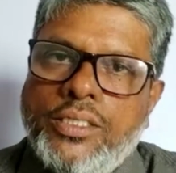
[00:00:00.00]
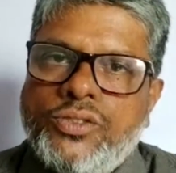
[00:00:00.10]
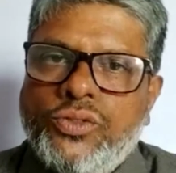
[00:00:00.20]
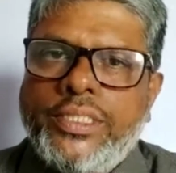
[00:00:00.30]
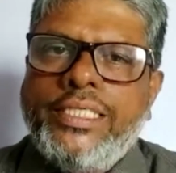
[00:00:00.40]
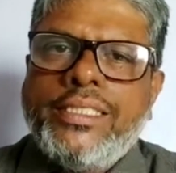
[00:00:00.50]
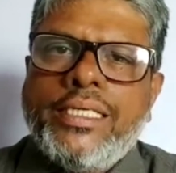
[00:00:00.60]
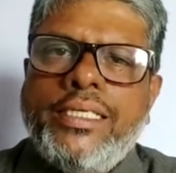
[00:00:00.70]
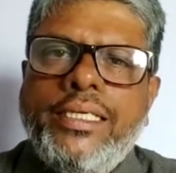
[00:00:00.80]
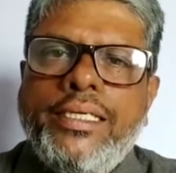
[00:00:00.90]
So these
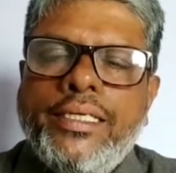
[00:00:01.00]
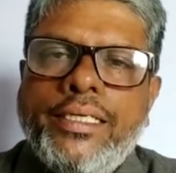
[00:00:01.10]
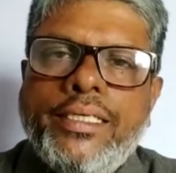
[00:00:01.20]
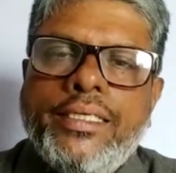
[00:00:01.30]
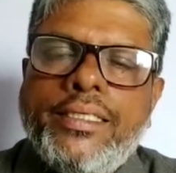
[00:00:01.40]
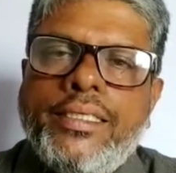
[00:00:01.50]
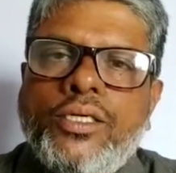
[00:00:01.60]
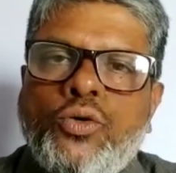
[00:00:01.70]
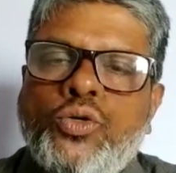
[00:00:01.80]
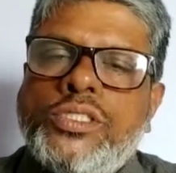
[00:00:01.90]
are the
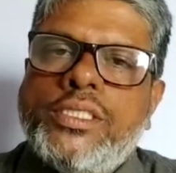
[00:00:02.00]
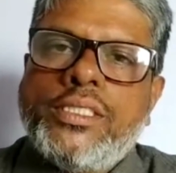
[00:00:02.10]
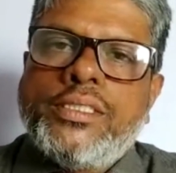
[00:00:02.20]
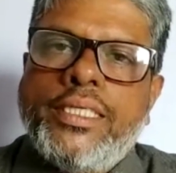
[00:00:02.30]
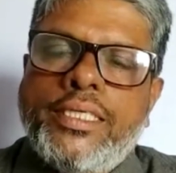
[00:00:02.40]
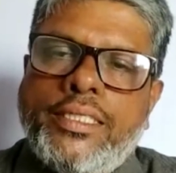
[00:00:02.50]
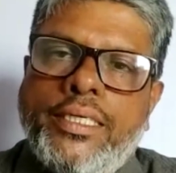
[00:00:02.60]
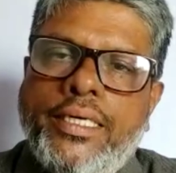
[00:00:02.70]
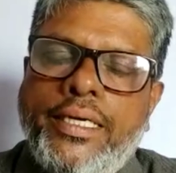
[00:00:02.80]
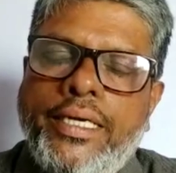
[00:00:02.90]
questions that
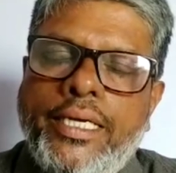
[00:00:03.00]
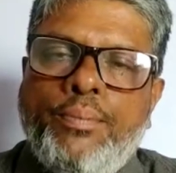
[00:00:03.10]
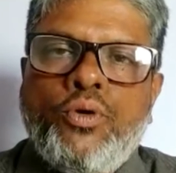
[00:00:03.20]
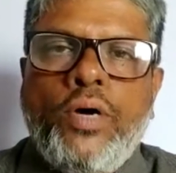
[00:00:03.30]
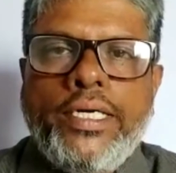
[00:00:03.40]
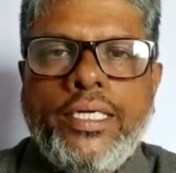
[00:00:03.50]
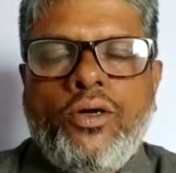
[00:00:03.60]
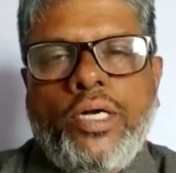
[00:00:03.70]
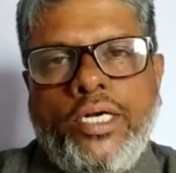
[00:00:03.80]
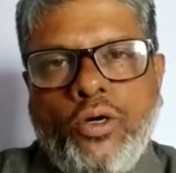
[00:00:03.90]
a provider
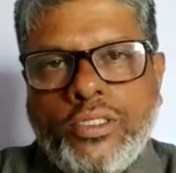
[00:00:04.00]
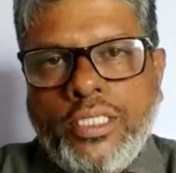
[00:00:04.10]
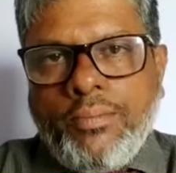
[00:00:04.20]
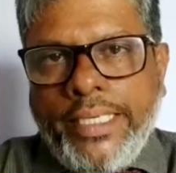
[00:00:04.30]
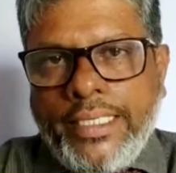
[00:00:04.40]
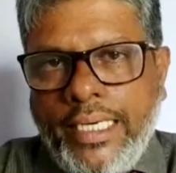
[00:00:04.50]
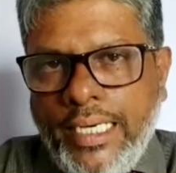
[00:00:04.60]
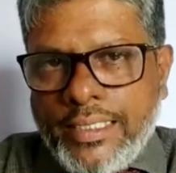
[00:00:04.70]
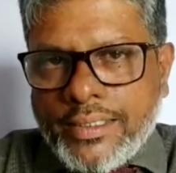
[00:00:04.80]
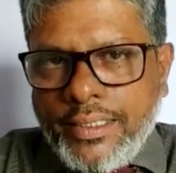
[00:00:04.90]
or a doctor might
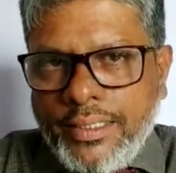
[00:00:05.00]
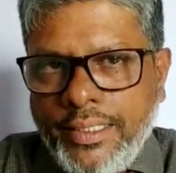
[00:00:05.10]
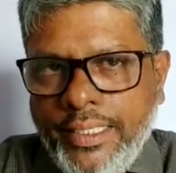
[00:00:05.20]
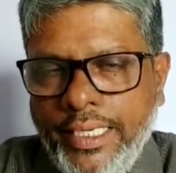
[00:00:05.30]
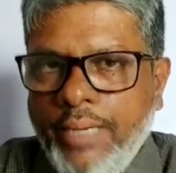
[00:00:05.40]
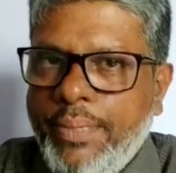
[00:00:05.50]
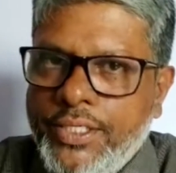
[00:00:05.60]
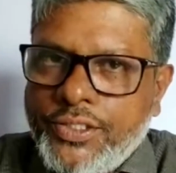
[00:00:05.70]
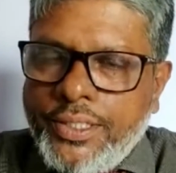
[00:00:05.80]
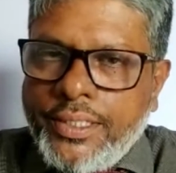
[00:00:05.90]
ask a
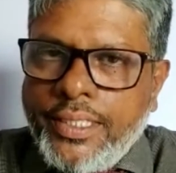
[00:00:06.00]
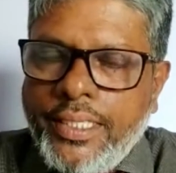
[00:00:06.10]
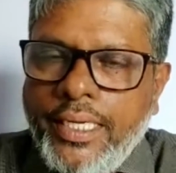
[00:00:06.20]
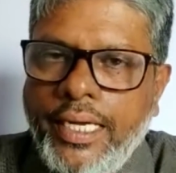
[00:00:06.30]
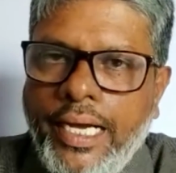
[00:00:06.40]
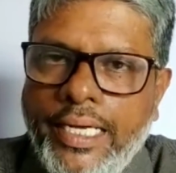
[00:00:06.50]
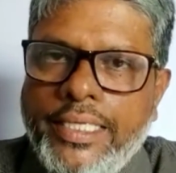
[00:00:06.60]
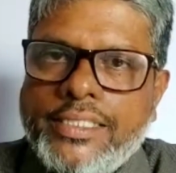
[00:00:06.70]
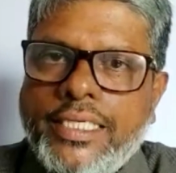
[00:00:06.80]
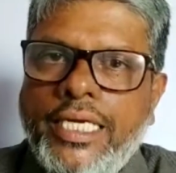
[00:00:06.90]
patient, and
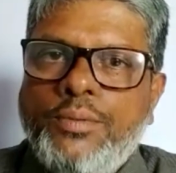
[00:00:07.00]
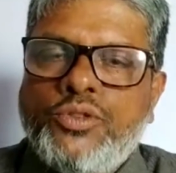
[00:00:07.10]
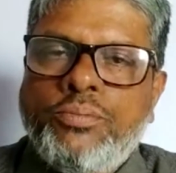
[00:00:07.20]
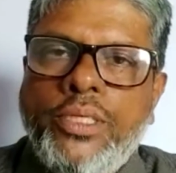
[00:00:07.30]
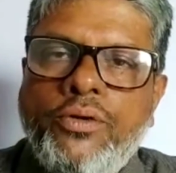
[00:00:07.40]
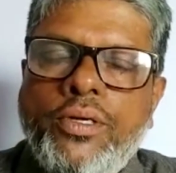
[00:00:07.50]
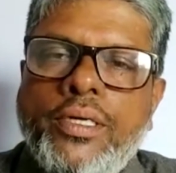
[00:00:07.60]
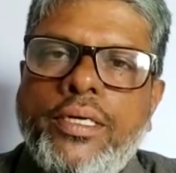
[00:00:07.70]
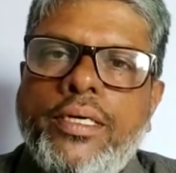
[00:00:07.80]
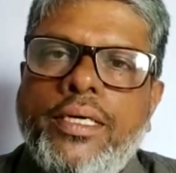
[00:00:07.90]
a scribe should be
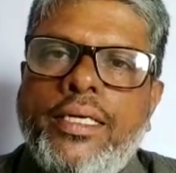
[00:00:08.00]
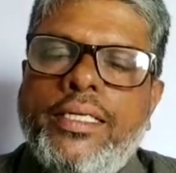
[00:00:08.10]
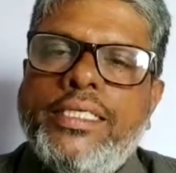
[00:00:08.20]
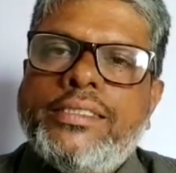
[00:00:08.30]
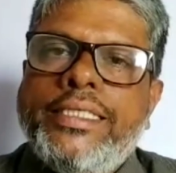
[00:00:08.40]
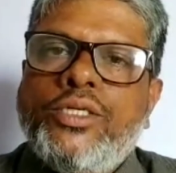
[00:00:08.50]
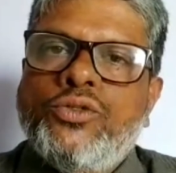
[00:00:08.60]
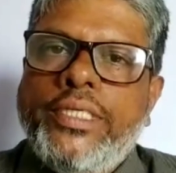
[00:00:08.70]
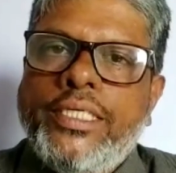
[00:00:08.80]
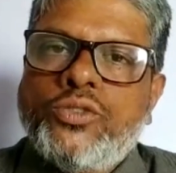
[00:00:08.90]
listening
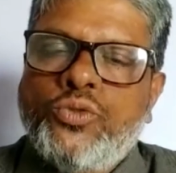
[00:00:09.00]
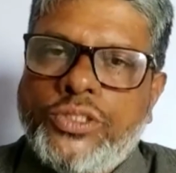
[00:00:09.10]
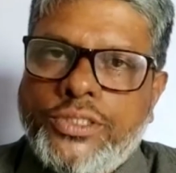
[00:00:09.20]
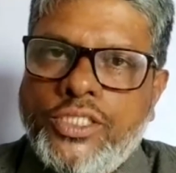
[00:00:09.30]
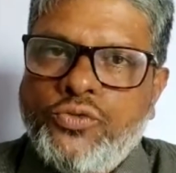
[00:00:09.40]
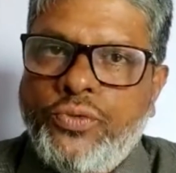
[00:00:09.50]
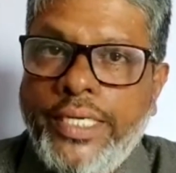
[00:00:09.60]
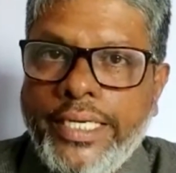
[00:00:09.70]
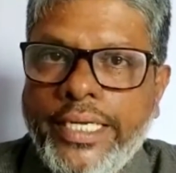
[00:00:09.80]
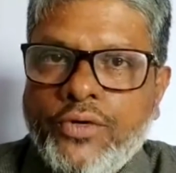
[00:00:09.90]
to these questions
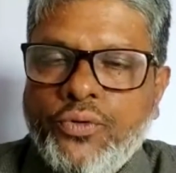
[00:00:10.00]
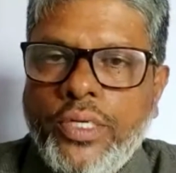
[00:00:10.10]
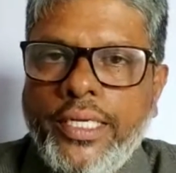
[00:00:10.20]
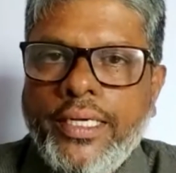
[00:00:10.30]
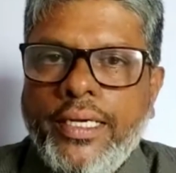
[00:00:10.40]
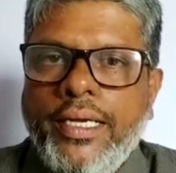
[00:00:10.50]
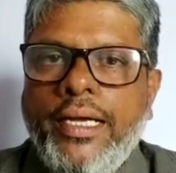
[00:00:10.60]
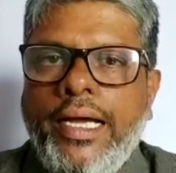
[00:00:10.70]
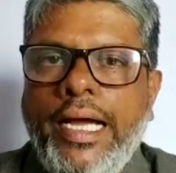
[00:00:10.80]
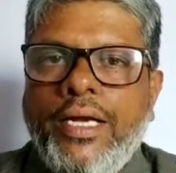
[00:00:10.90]
very carefully
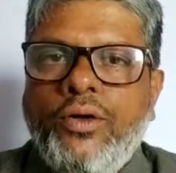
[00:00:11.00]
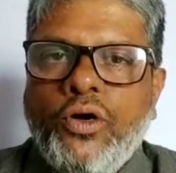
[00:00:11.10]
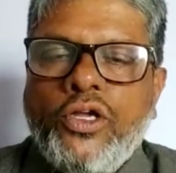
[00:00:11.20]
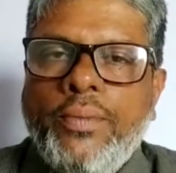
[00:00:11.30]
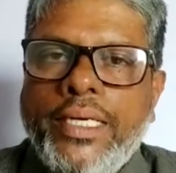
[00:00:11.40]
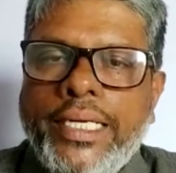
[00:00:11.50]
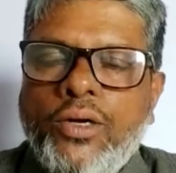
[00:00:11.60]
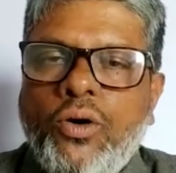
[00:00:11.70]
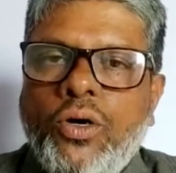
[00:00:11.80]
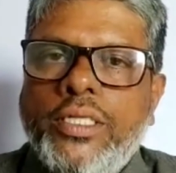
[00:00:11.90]
and
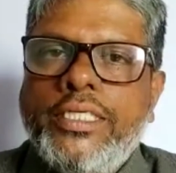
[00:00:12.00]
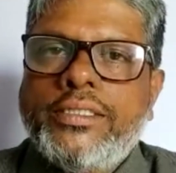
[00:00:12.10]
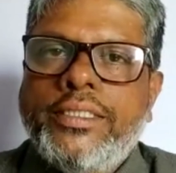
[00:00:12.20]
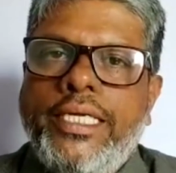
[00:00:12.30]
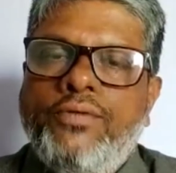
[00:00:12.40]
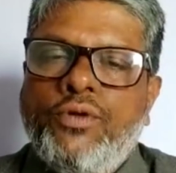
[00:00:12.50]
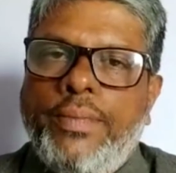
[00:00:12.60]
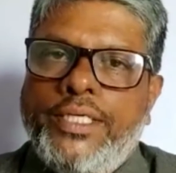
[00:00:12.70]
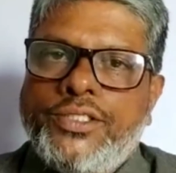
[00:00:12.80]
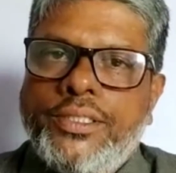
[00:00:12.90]
documenting all this
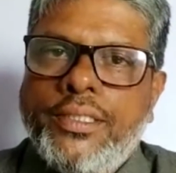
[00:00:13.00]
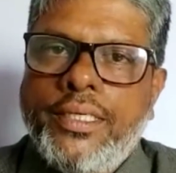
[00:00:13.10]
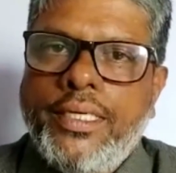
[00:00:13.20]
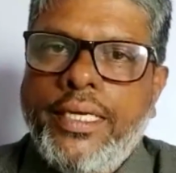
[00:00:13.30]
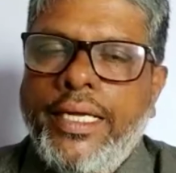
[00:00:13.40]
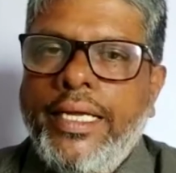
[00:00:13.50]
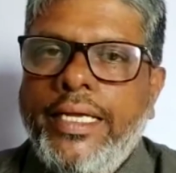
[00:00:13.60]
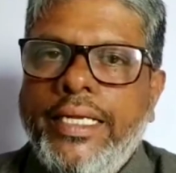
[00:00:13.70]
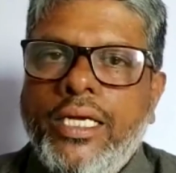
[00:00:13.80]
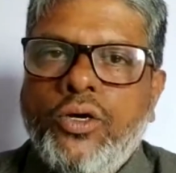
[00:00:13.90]
information
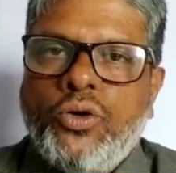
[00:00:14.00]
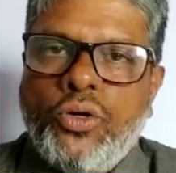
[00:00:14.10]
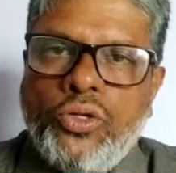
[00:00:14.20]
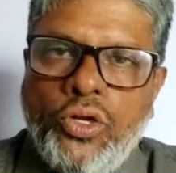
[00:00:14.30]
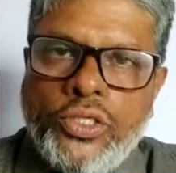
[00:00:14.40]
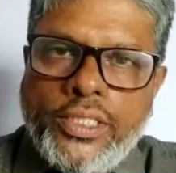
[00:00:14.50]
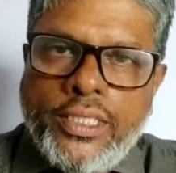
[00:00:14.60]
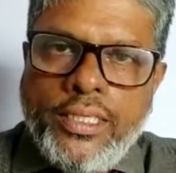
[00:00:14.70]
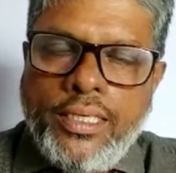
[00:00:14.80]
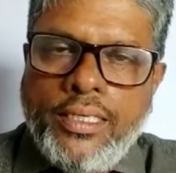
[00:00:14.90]
in a
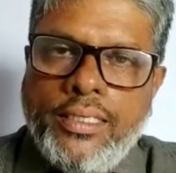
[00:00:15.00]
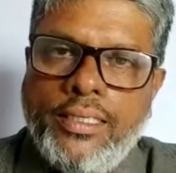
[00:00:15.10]
chronological